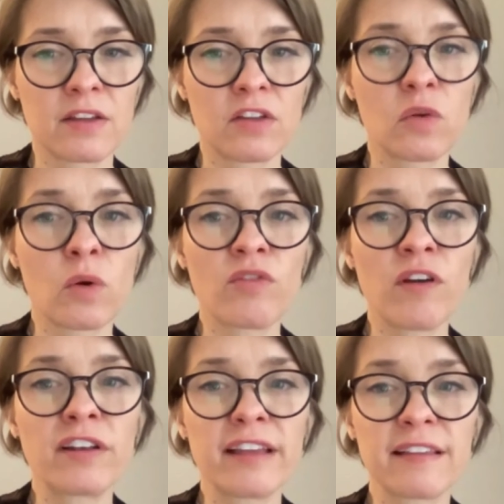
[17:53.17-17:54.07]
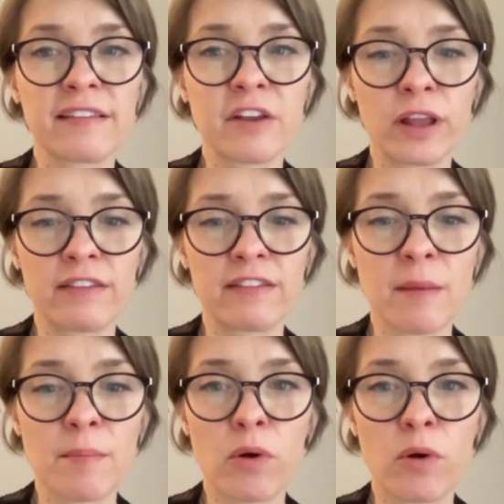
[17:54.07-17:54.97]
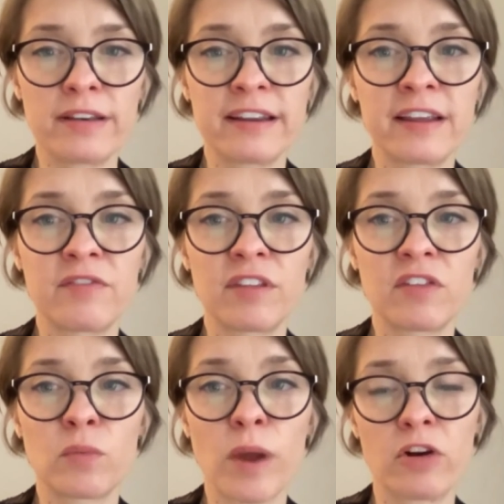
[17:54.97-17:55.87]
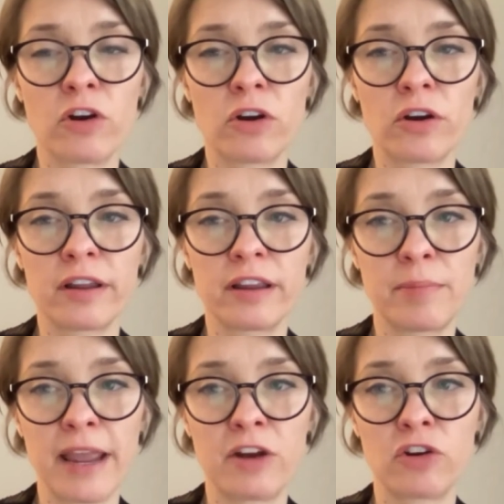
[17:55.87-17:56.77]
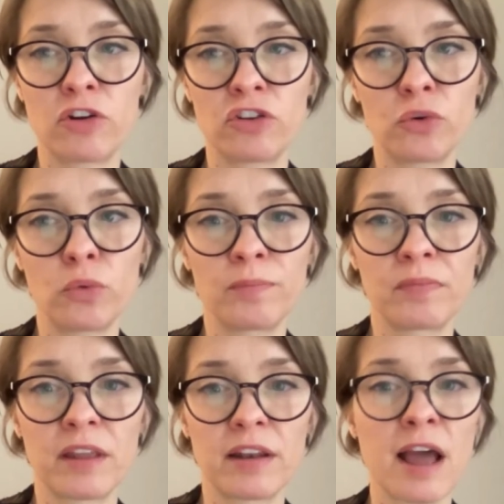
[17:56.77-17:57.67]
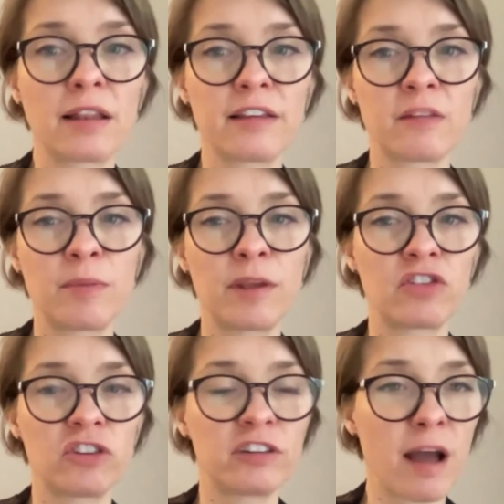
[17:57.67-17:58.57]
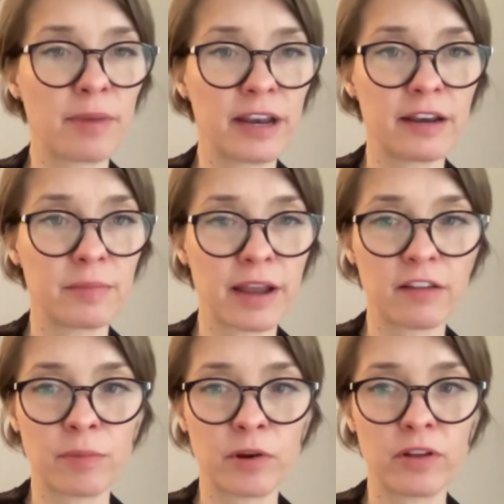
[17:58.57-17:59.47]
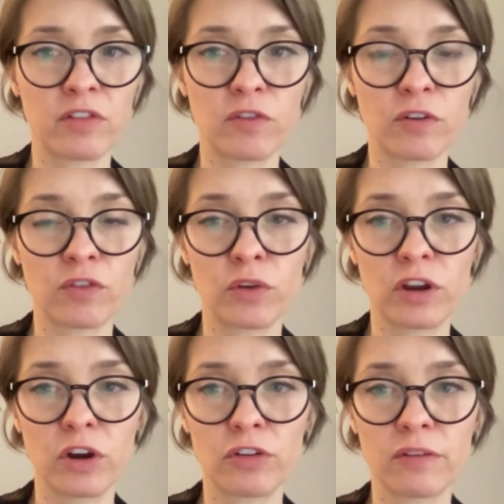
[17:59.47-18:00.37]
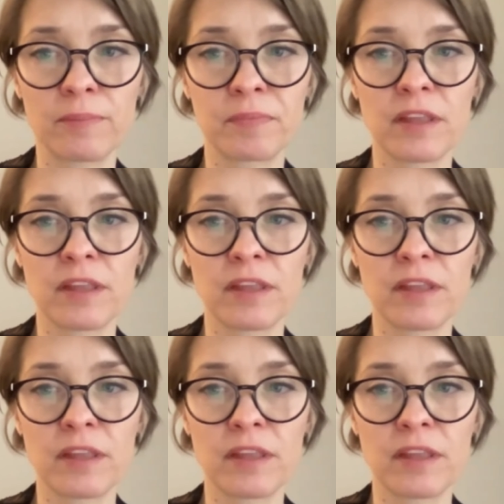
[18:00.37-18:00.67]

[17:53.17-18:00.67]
So it felt necessary at some point to give this writer in pain her due, not least because she dominated my experience for a few years.